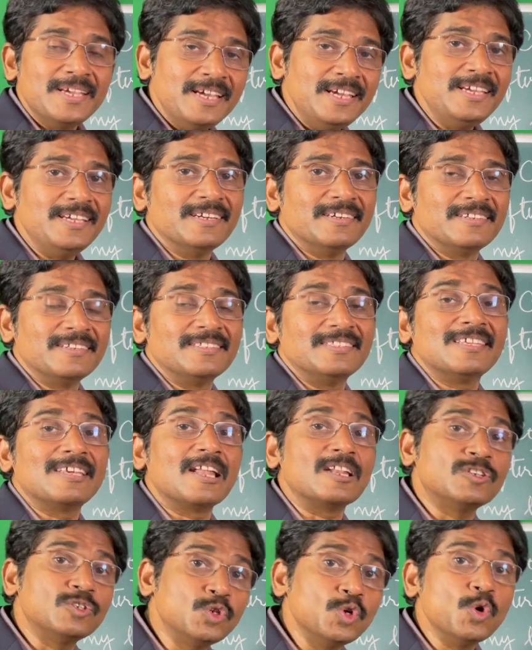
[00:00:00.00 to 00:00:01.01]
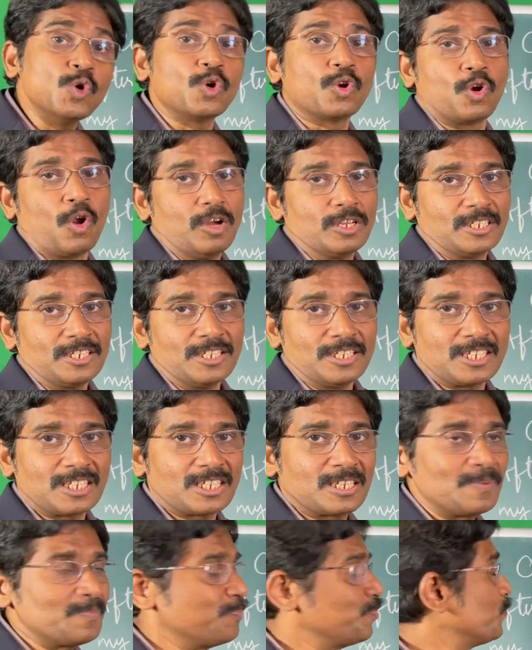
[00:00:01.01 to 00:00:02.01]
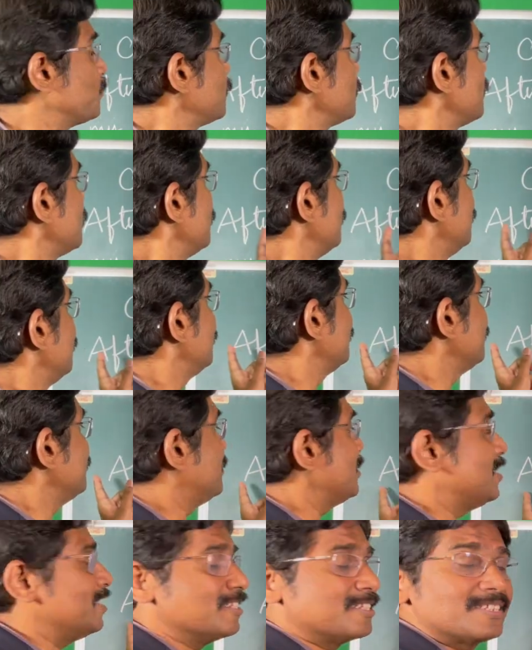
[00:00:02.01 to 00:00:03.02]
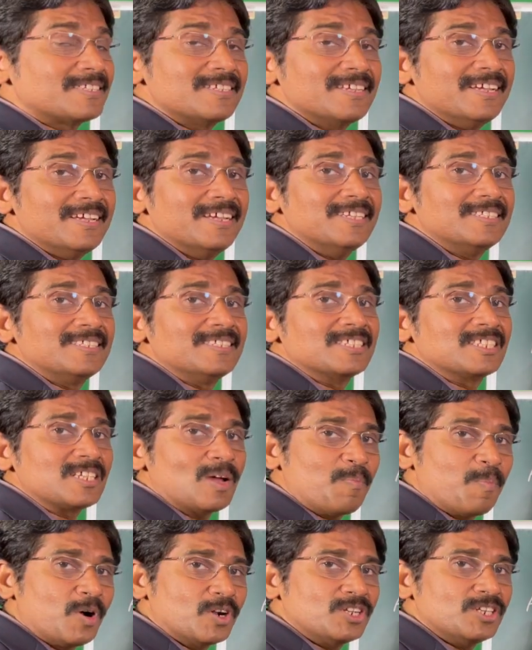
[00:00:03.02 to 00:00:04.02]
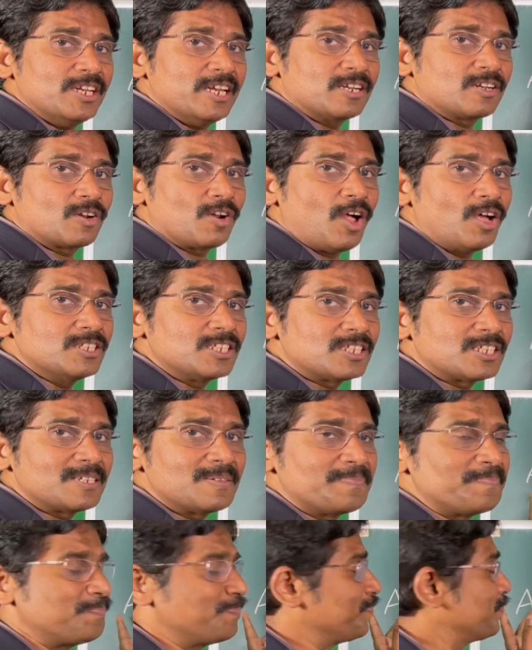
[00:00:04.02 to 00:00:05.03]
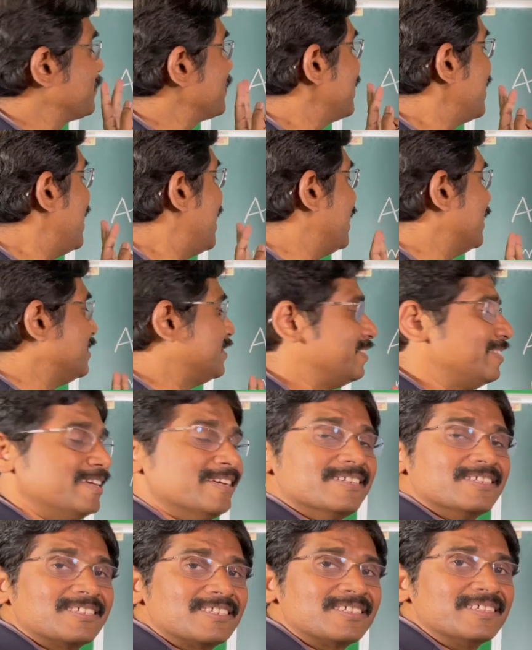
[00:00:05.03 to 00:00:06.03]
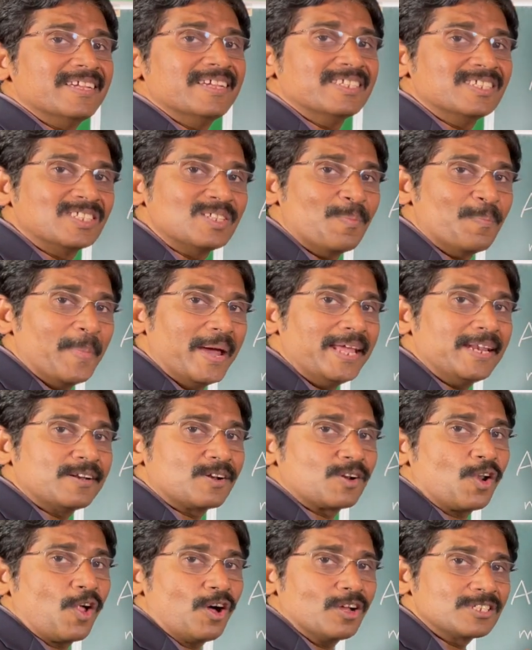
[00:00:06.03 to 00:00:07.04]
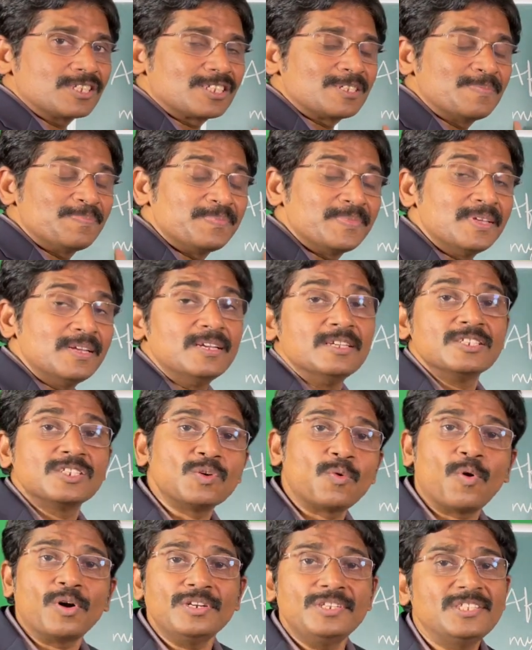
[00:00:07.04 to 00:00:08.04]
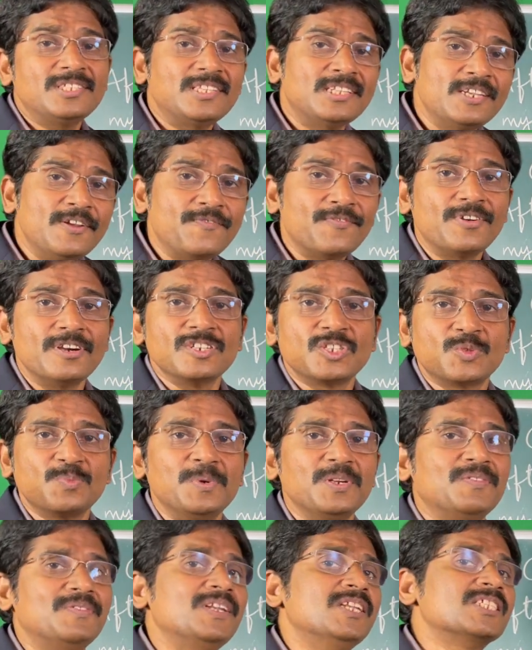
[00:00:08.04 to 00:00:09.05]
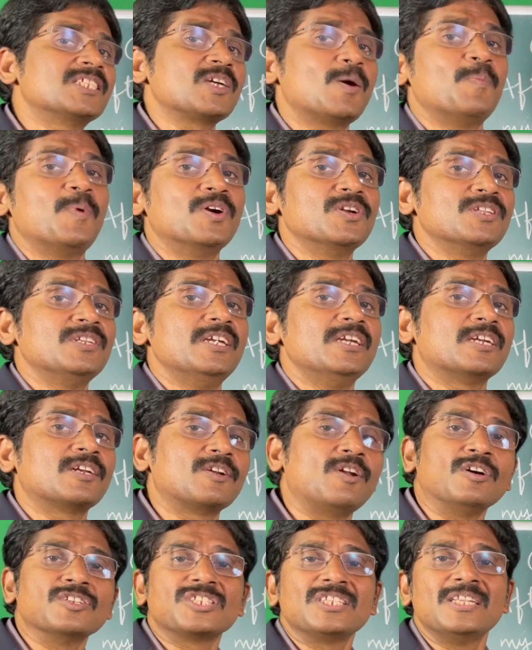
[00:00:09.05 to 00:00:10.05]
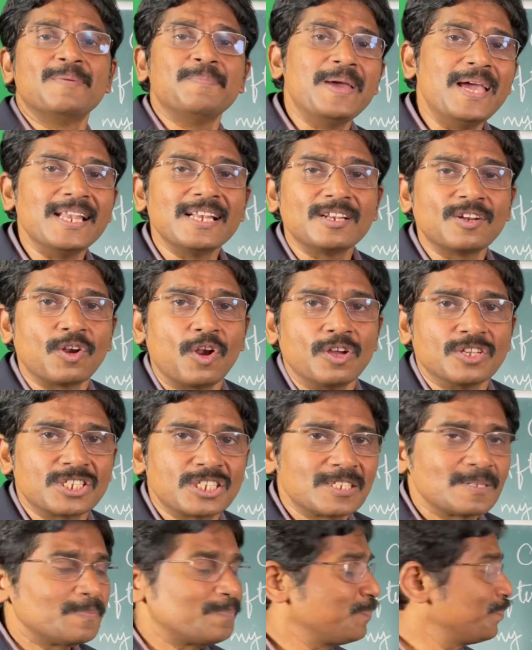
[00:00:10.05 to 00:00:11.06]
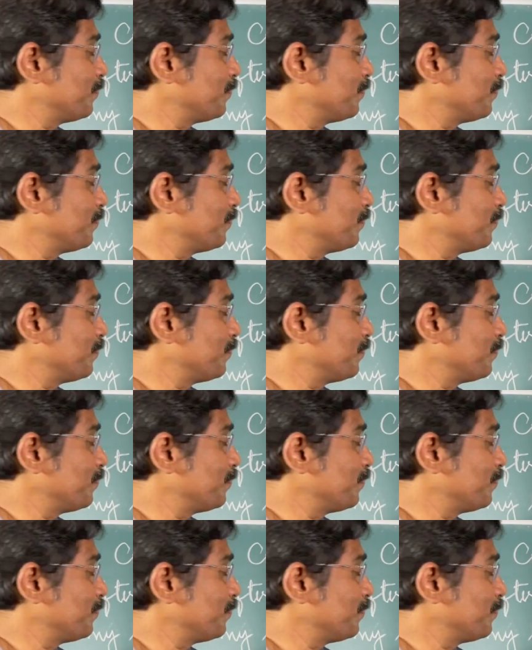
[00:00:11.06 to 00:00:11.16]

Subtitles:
Here there are two clauses. This is the subordinate clause and this is the main clause. So what is the difference between the subordinate clause and a main clause?